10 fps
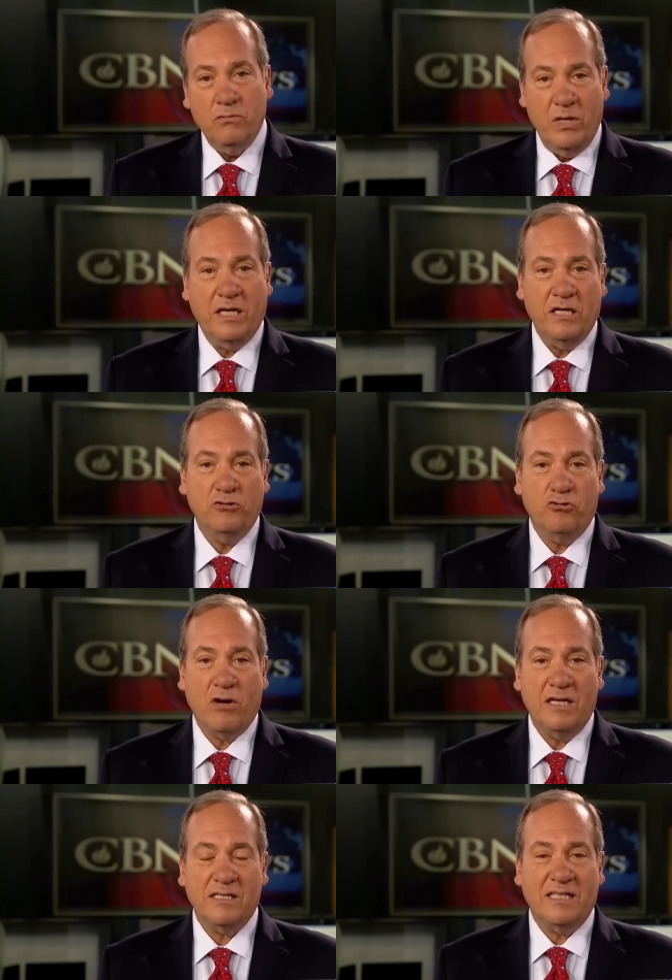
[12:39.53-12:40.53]
we can
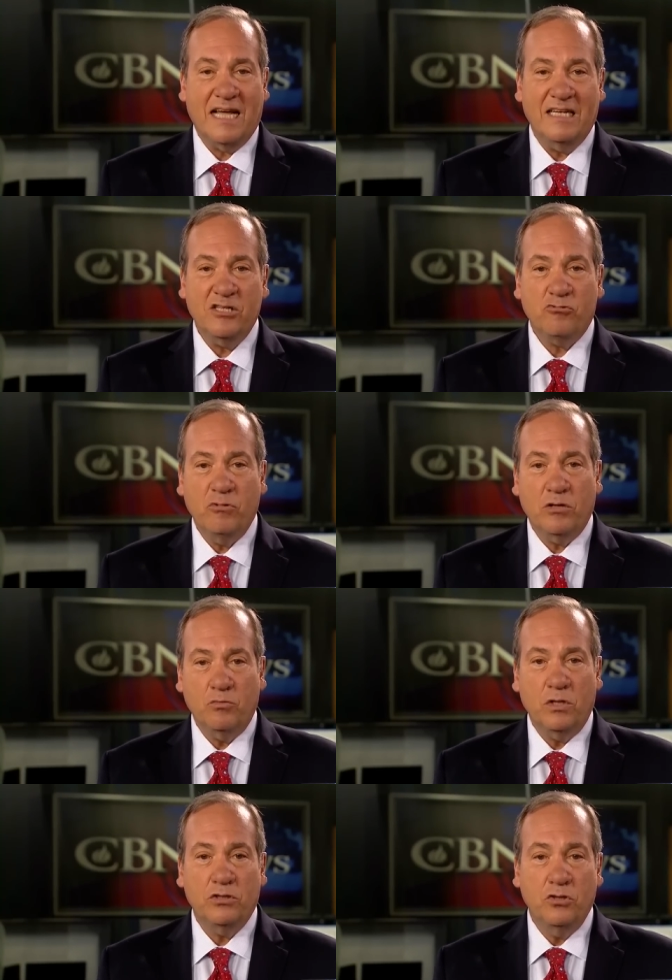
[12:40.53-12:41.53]
trust that
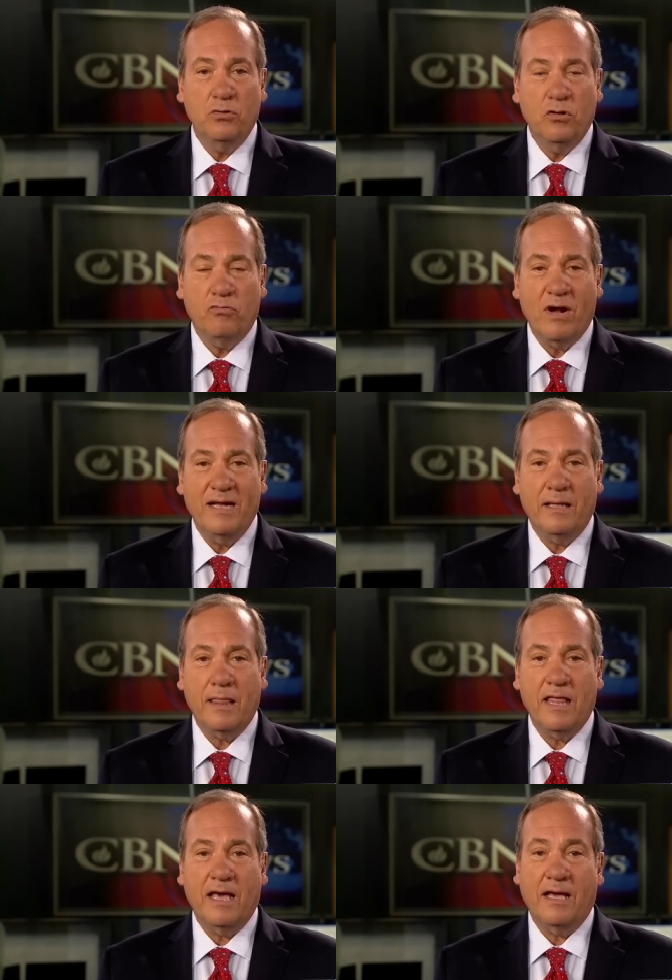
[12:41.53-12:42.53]
Israel will do the right
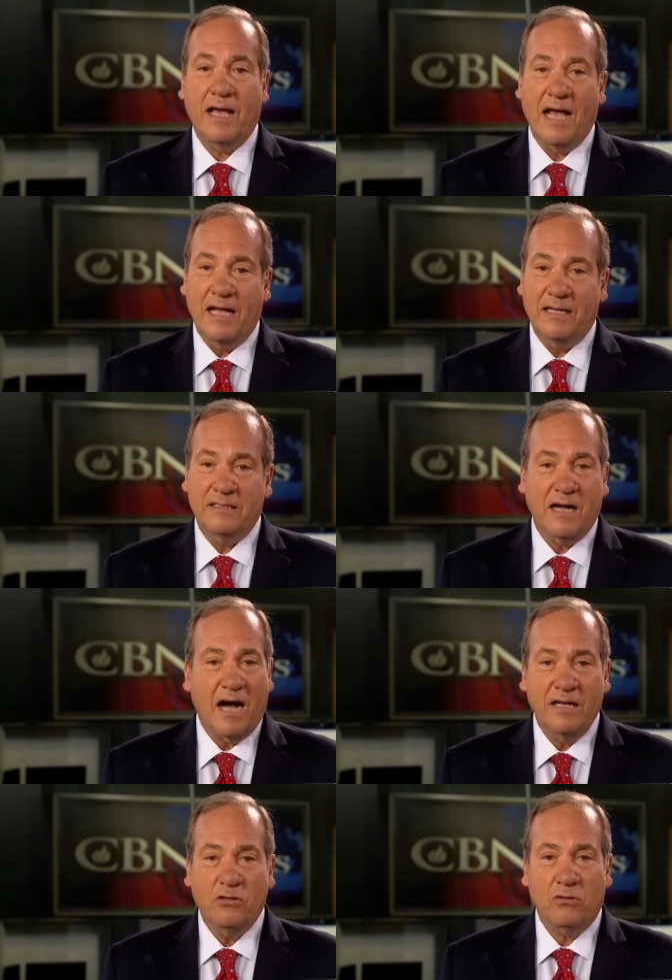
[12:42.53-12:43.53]
thing. And
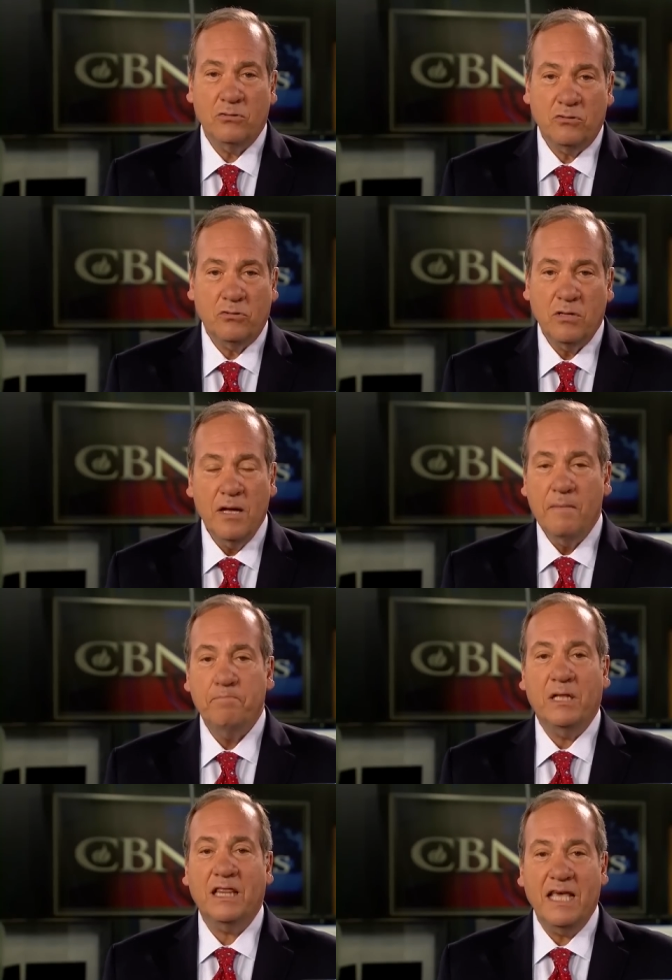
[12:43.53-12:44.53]
I don't
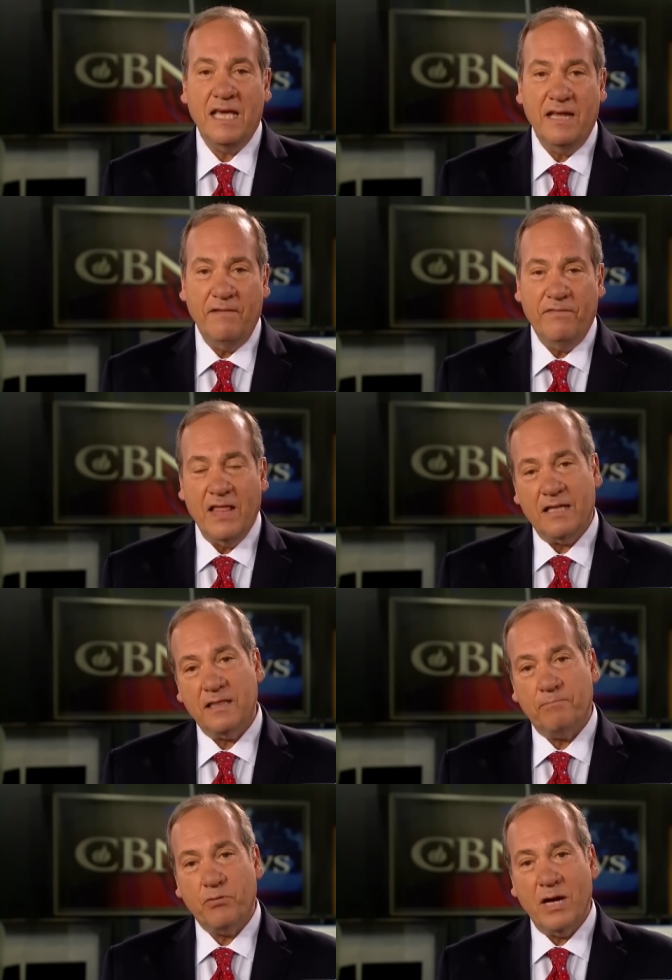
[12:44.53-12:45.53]
believe
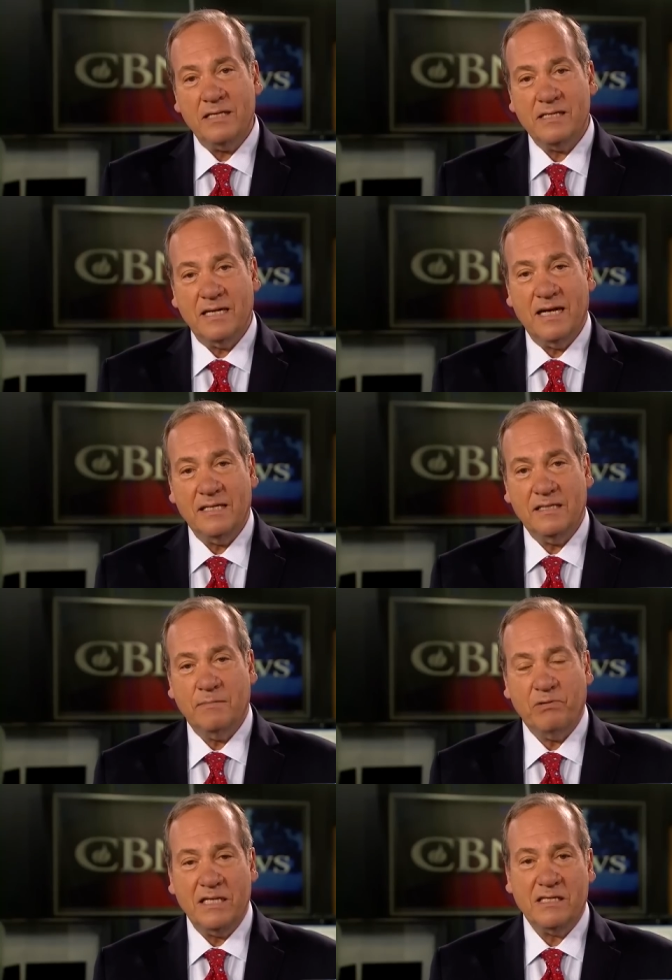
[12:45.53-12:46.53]
that
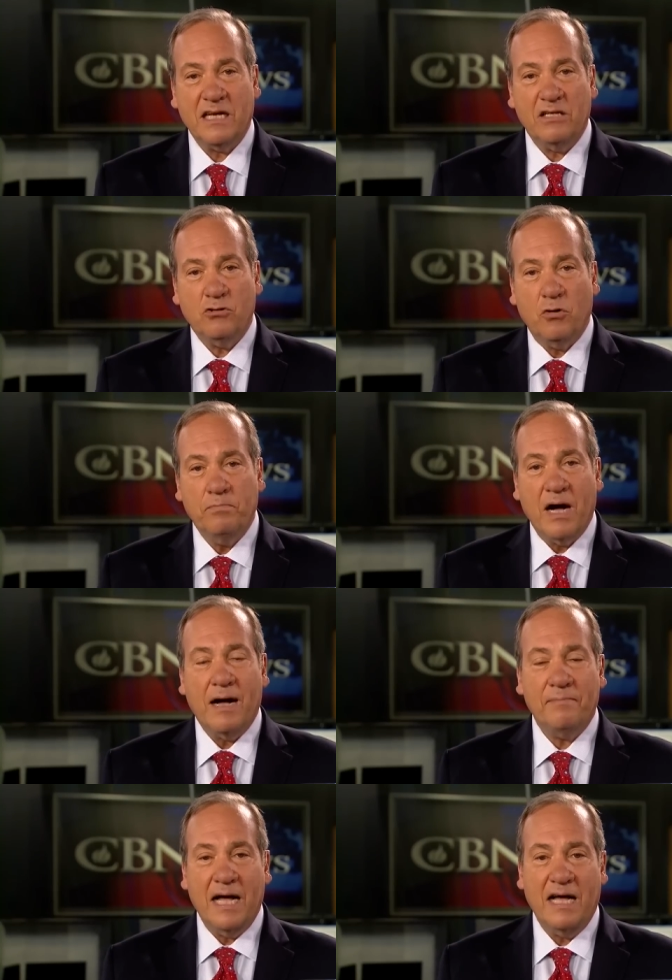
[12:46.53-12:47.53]
President
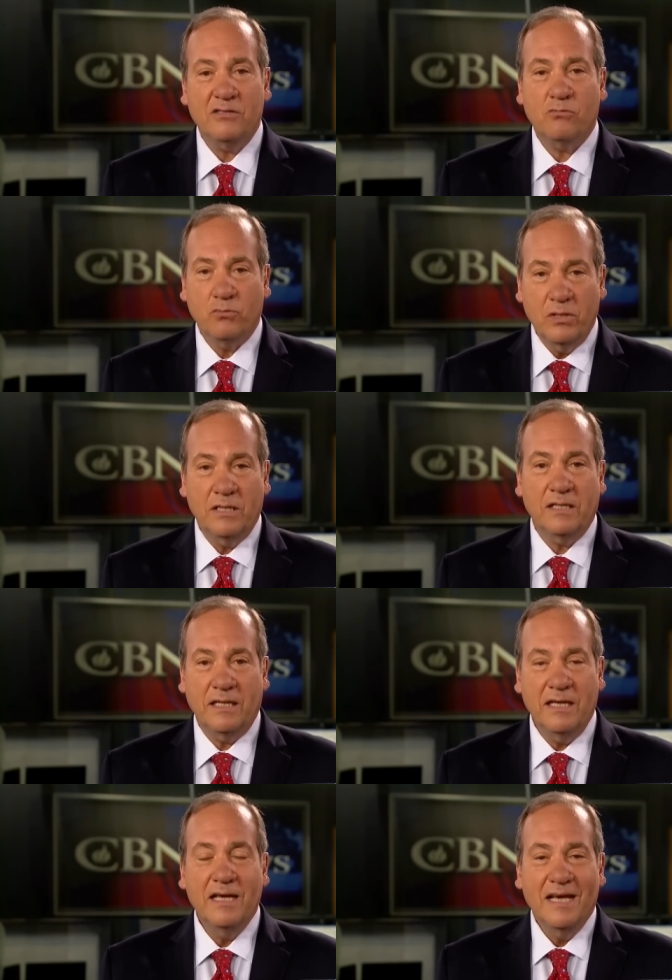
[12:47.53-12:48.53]
Obama has
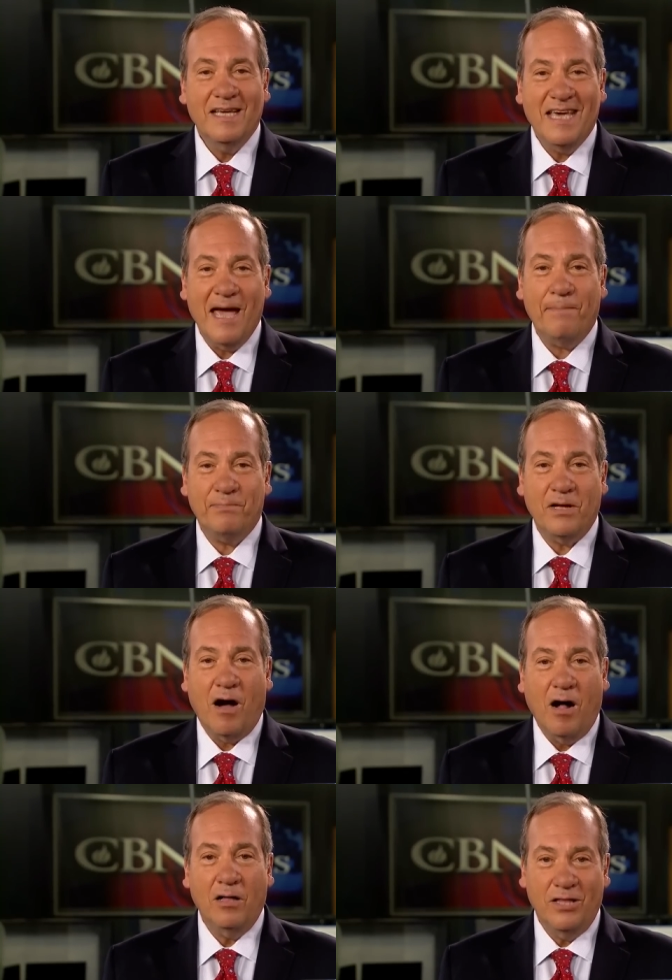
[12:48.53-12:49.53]
really kept
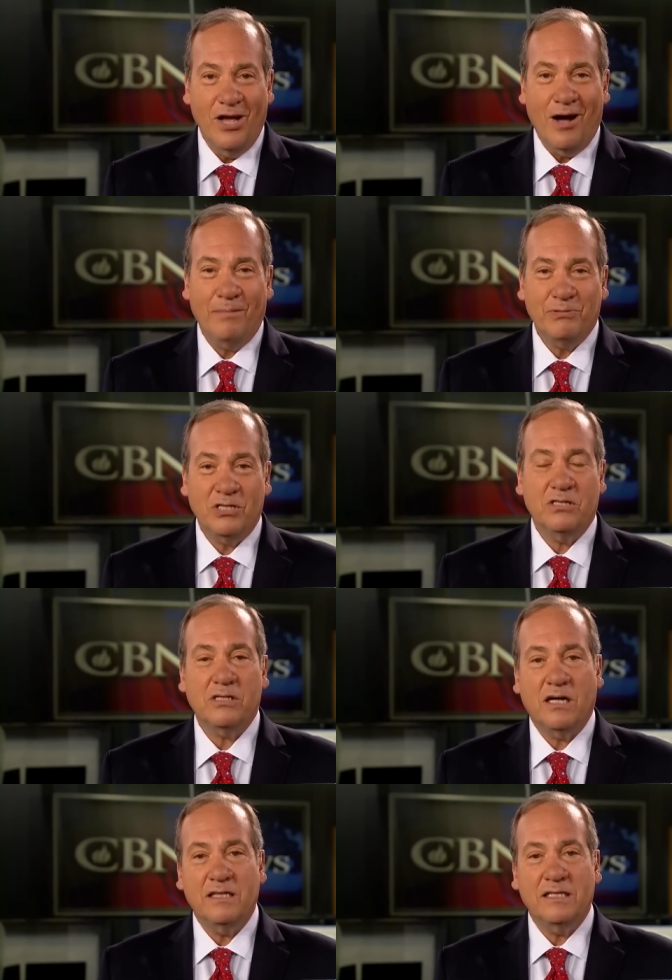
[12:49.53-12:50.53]
all the
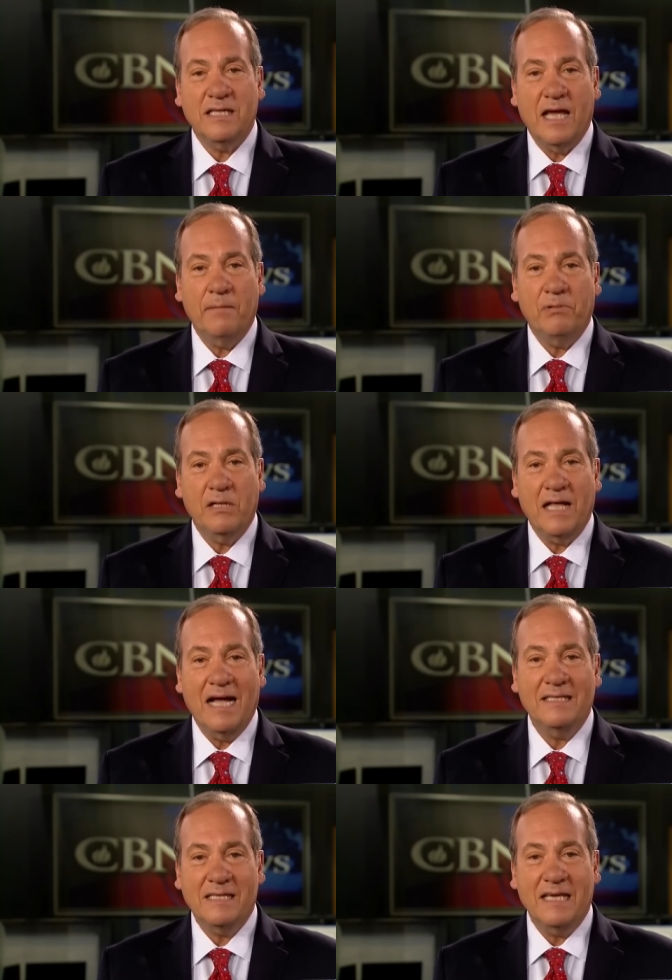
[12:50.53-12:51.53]
options on the table
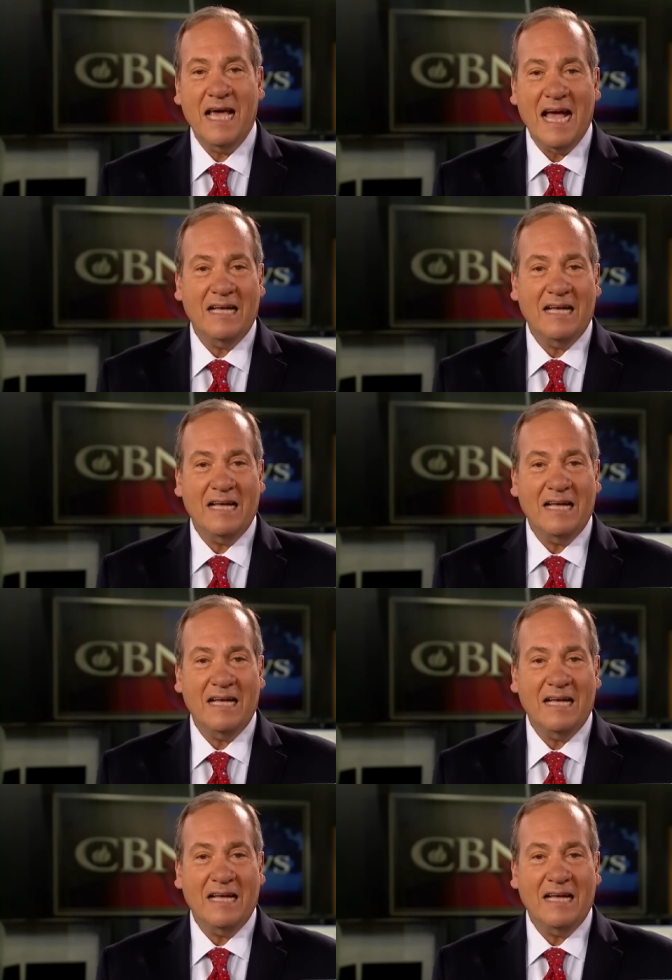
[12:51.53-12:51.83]
as he